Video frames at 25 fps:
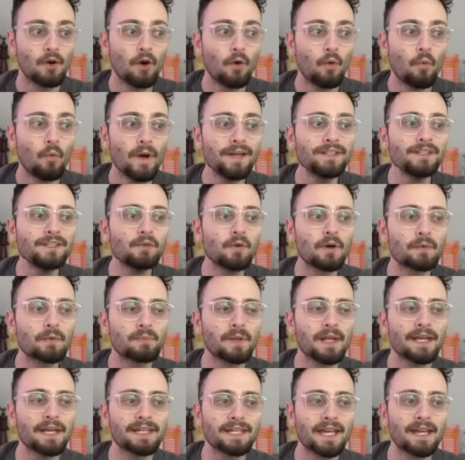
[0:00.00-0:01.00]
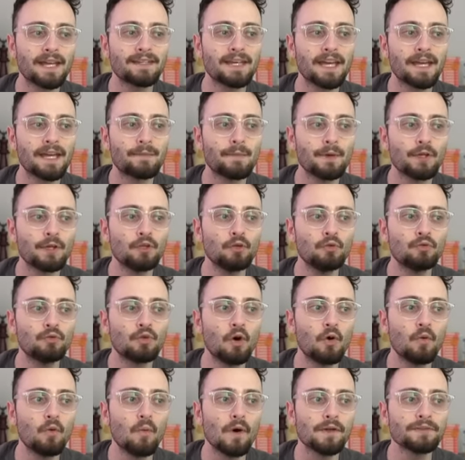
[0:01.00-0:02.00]
When you are playing an endgame, you
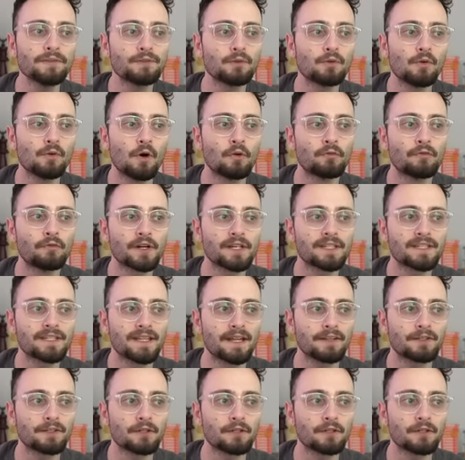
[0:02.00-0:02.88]
don't want to overextend your